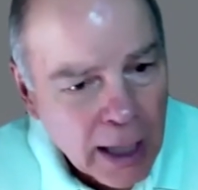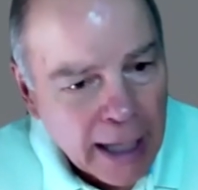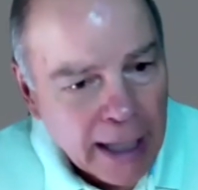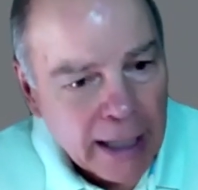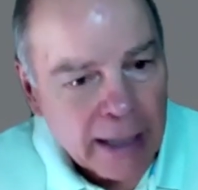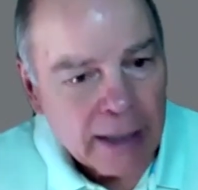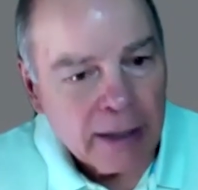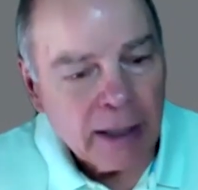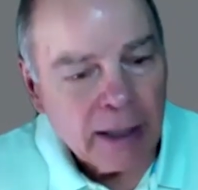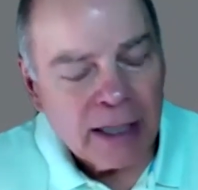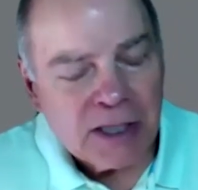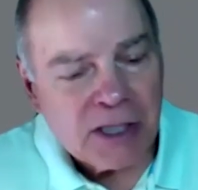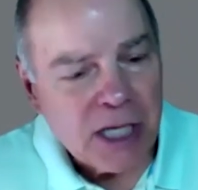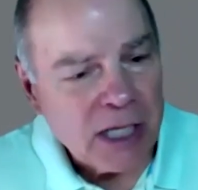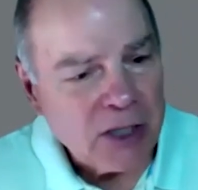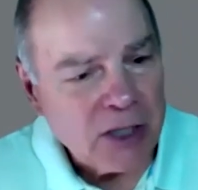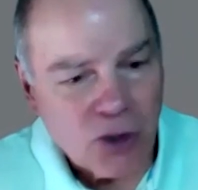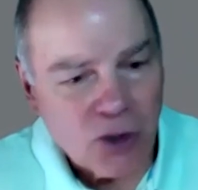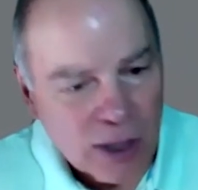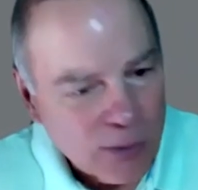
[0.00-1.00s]
And I
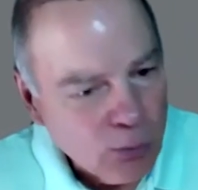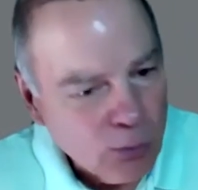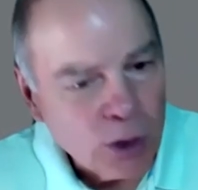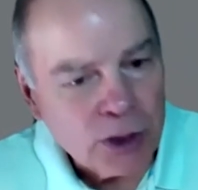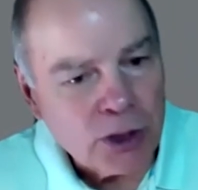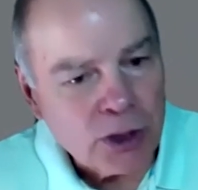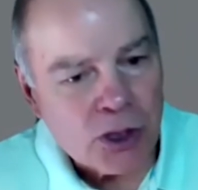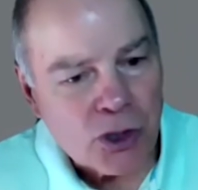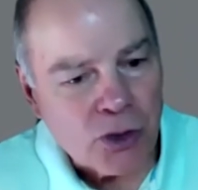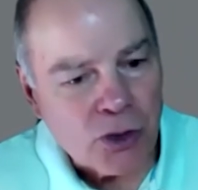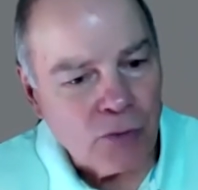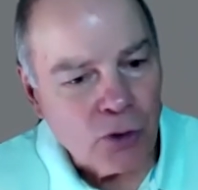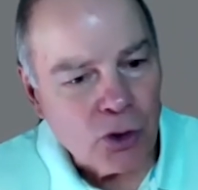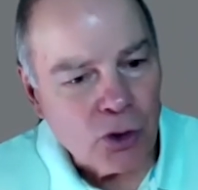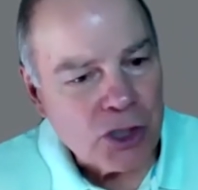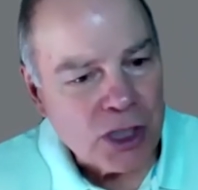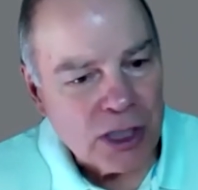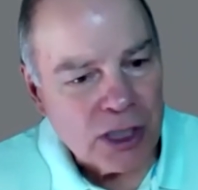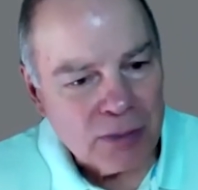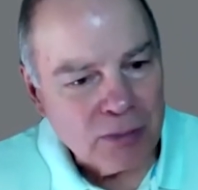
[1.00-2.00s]
said to him, what does
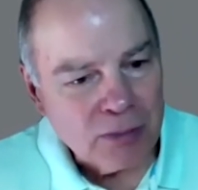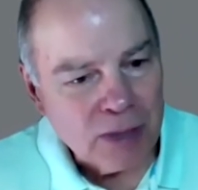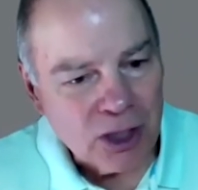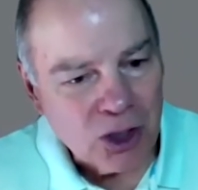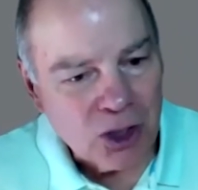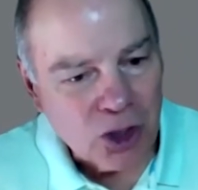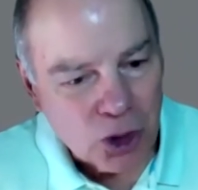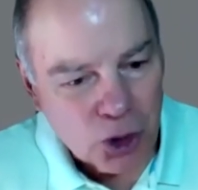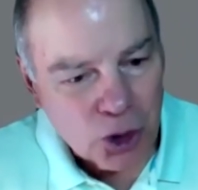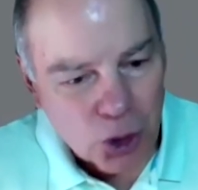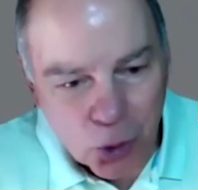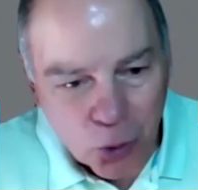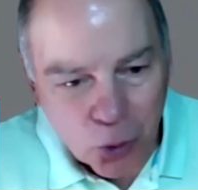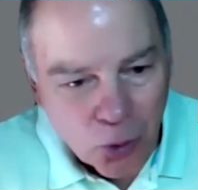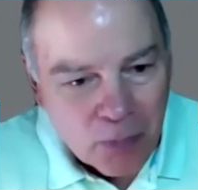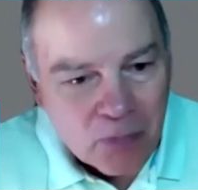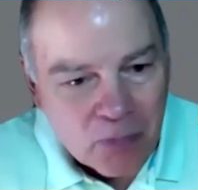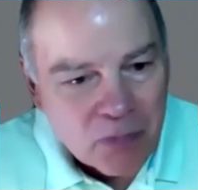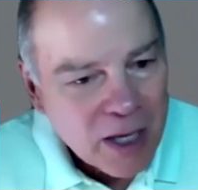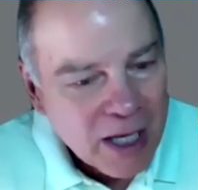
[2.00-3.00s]
diversity mean to you?
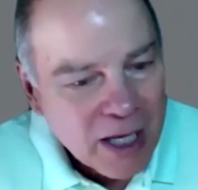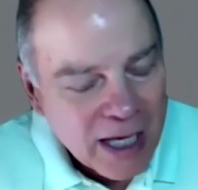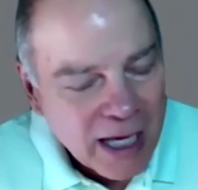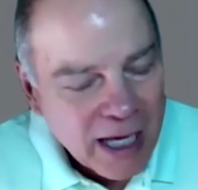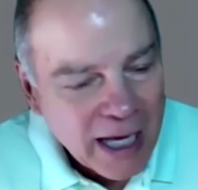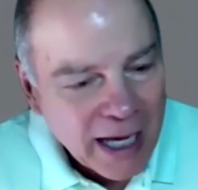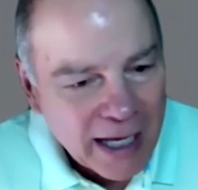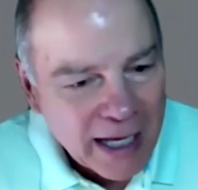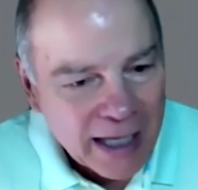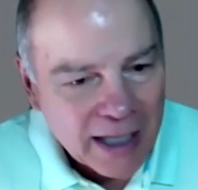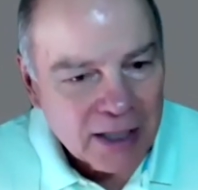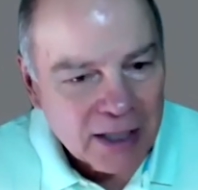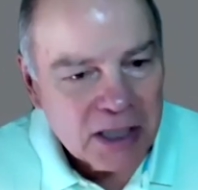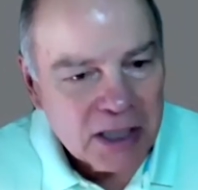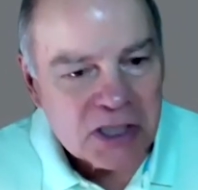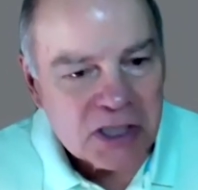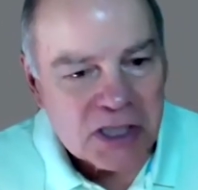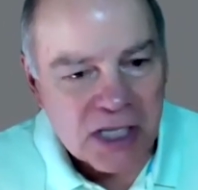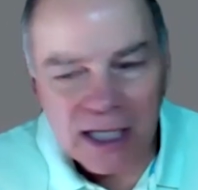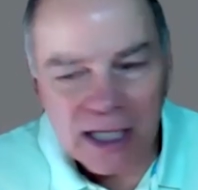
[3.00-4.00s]
And he
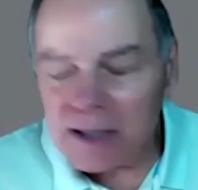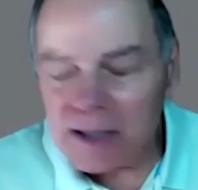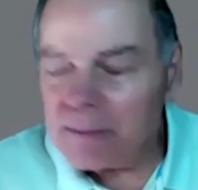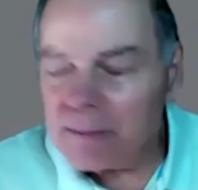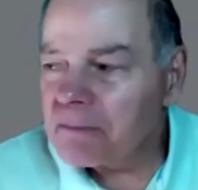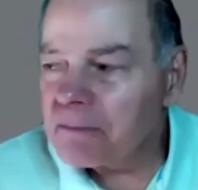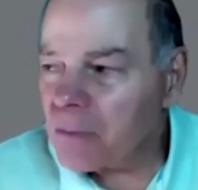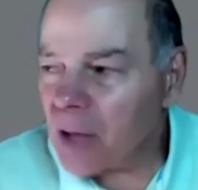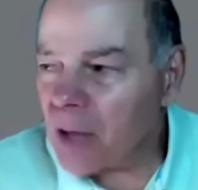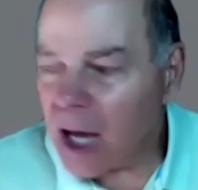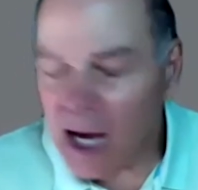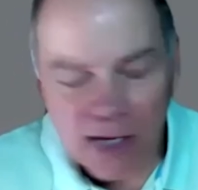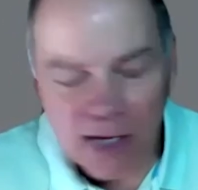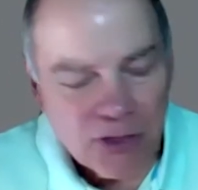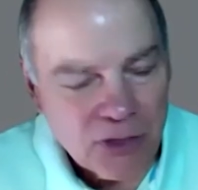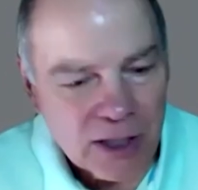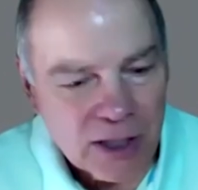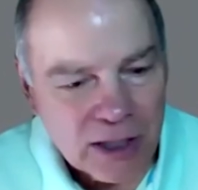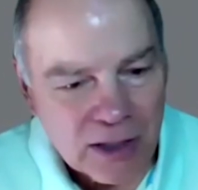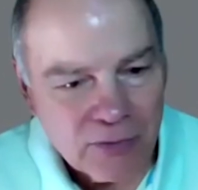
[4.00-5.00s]
said, I
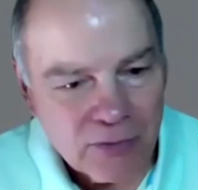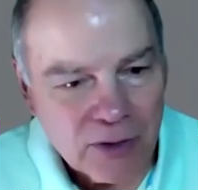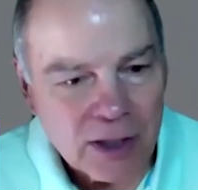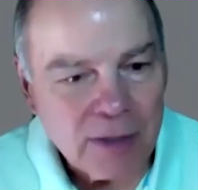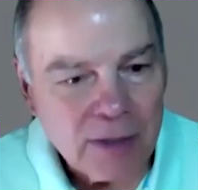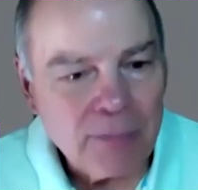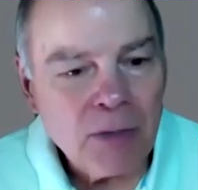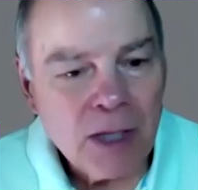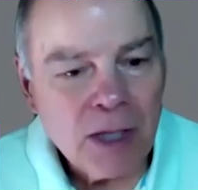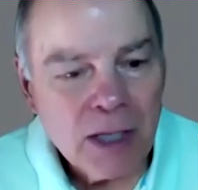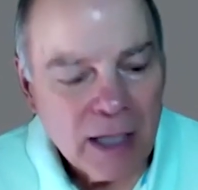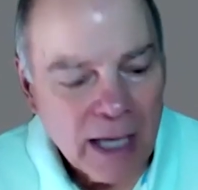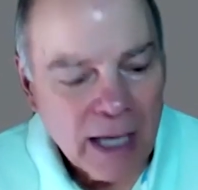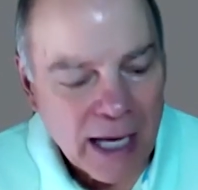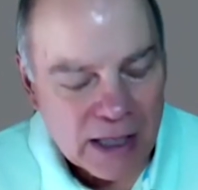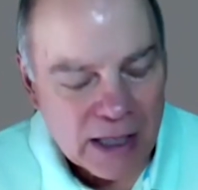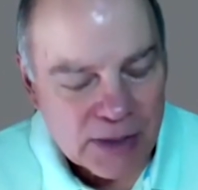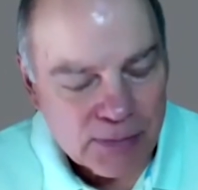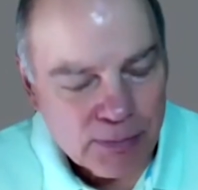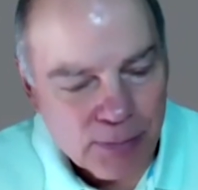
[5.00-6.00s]
think of it
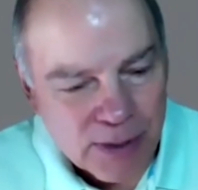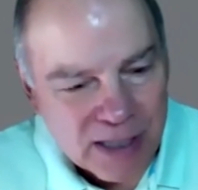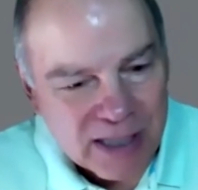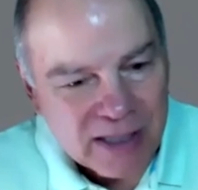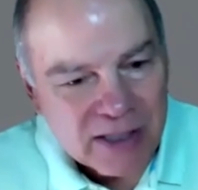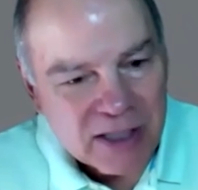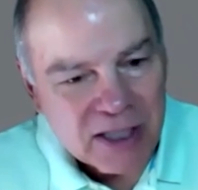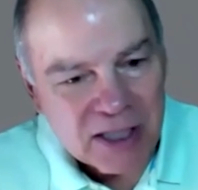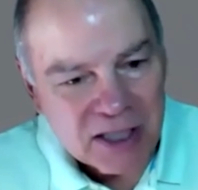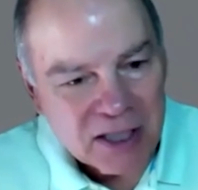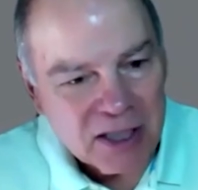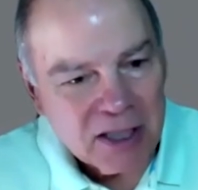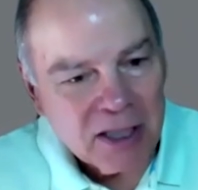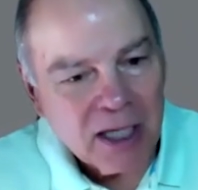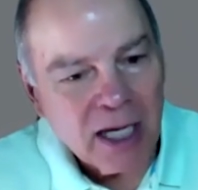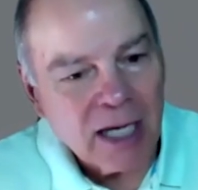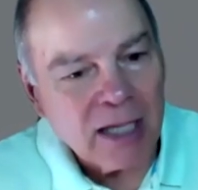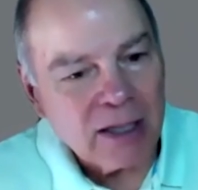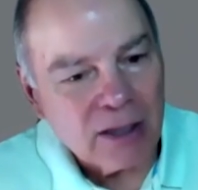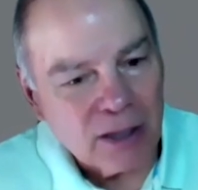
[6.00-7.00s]
as big D
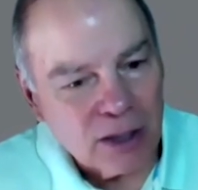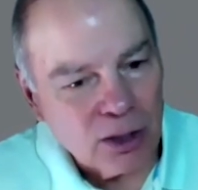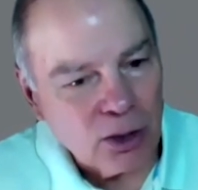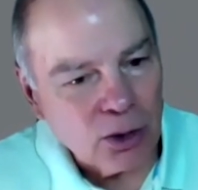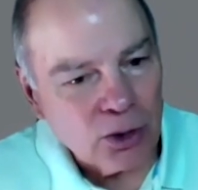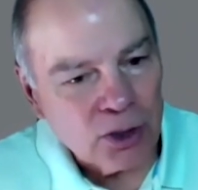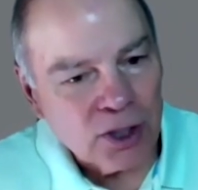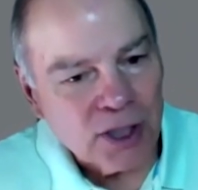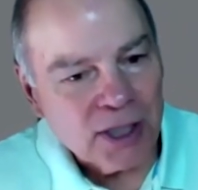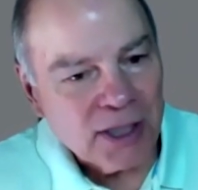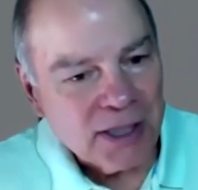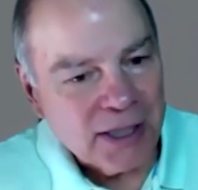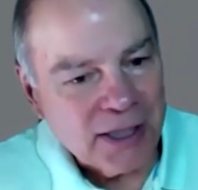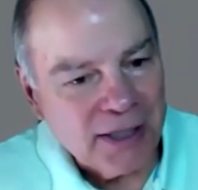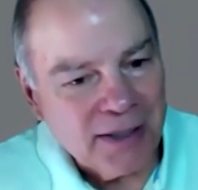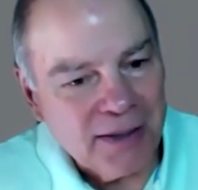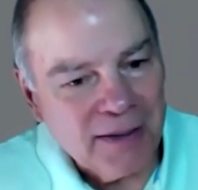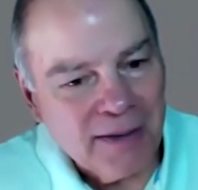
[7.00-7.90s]
and little d.